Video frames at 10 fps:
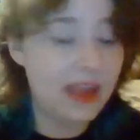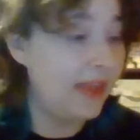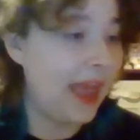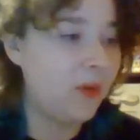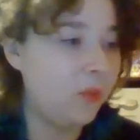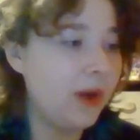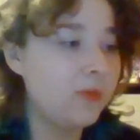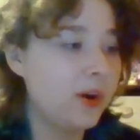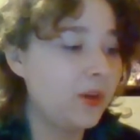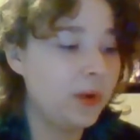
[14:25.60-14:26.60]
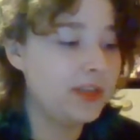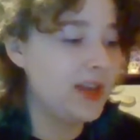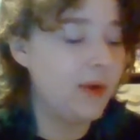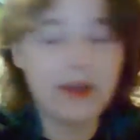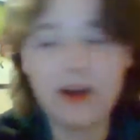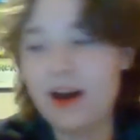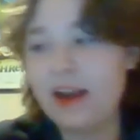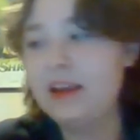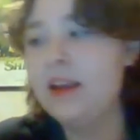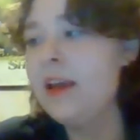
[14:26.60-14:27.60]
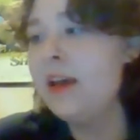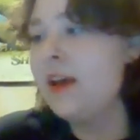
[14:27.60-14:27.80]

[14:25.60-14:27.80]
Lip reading: in like one word what's going on,